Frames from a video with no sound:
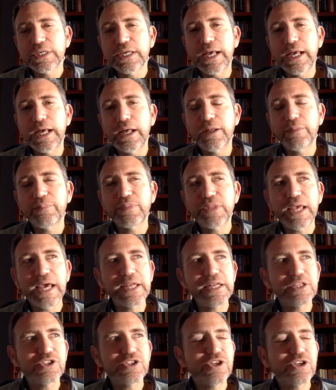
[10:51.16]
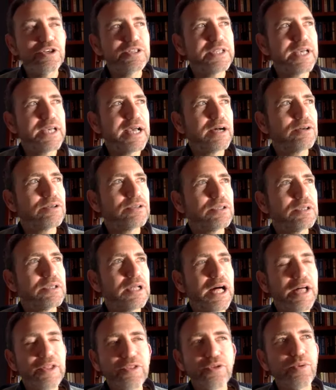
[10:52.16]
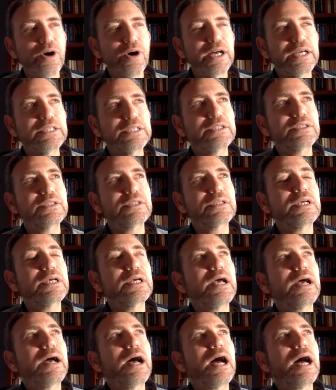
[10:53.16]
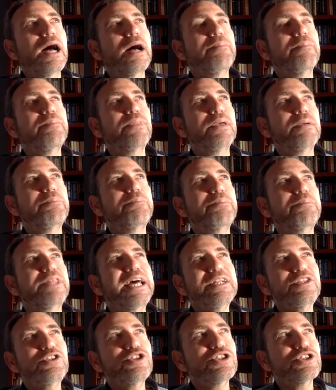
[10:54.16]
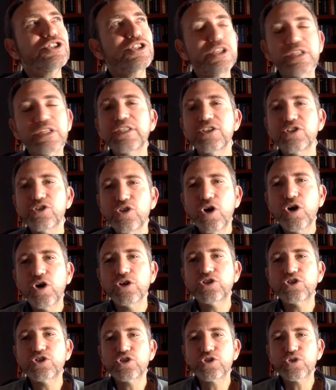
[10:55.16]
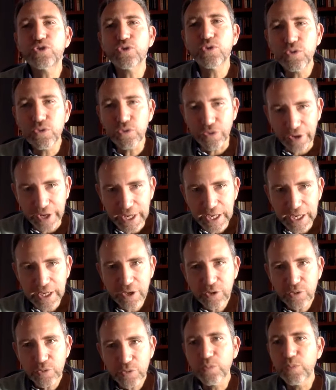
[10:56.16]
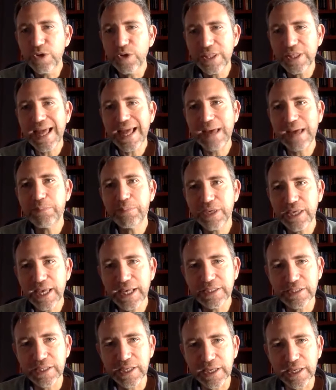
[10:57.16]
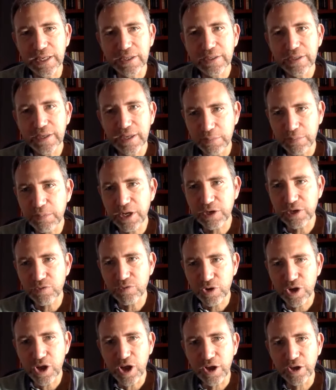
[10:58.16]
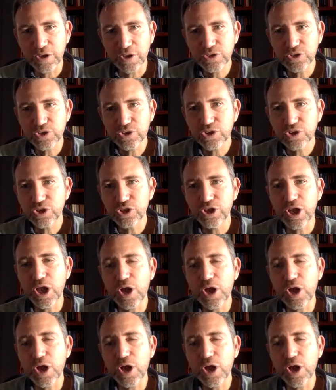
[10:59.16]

And it turned out otherwise. So this is not a story with a happy ending in many regards. You know,